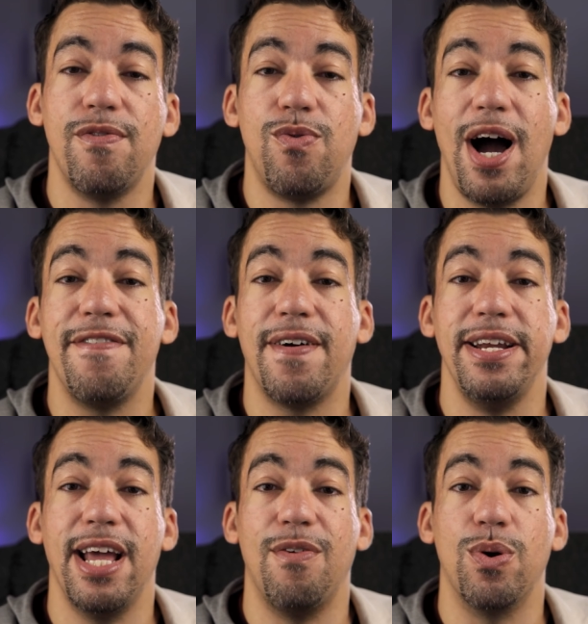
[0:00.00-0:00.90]
Wi-Fi
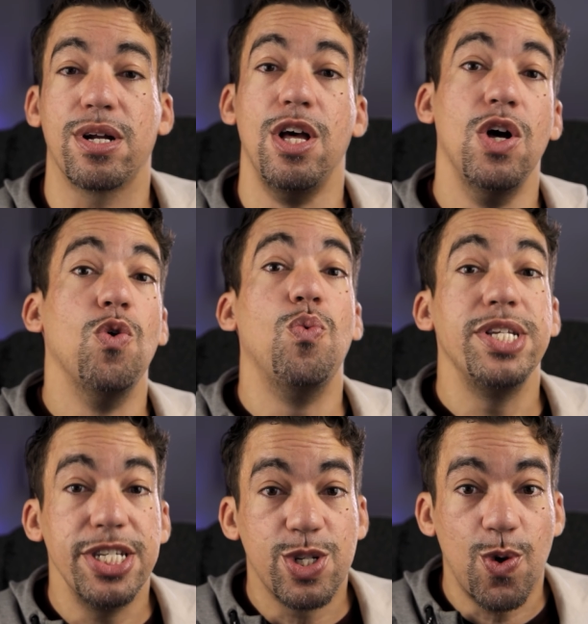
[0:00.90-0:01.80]
network,
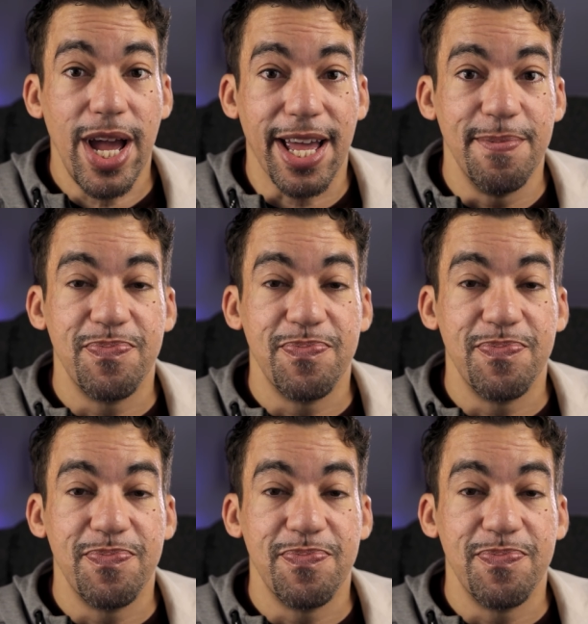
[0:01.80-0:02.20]
which is great.